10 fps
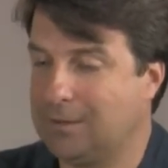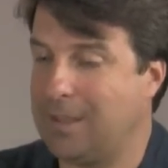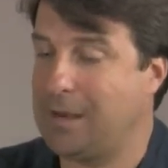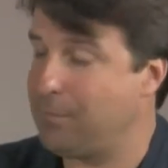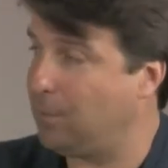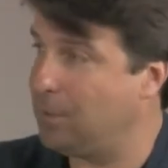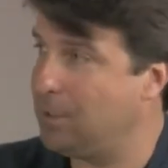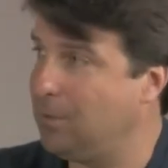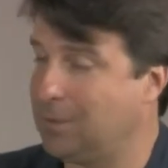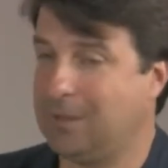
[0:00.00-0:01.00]
Can everyone
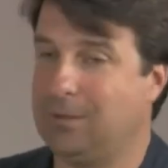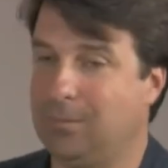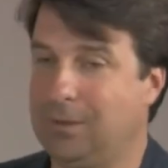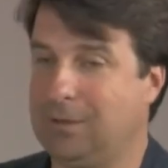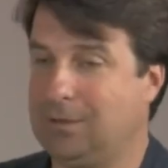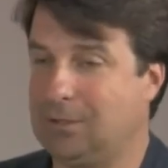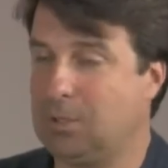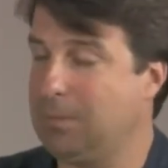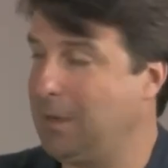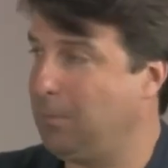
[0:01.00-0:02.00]
do it? Can there be
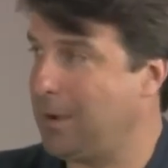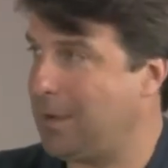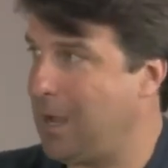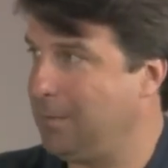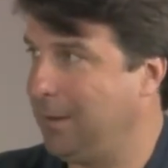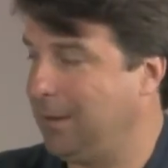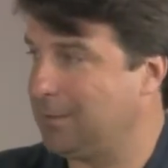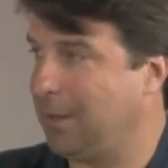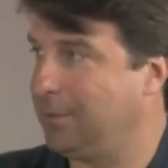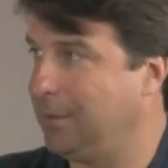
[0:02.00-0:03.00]
too many Y
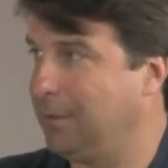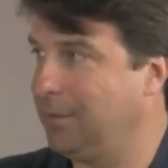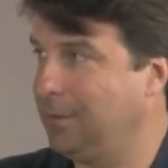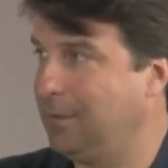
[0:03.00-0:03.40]
combinators out there?